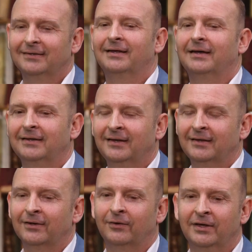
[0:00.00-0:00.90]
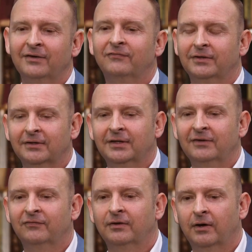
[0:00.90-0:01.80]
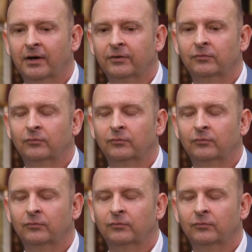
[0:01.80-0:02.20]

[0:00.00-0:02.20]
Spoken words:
even on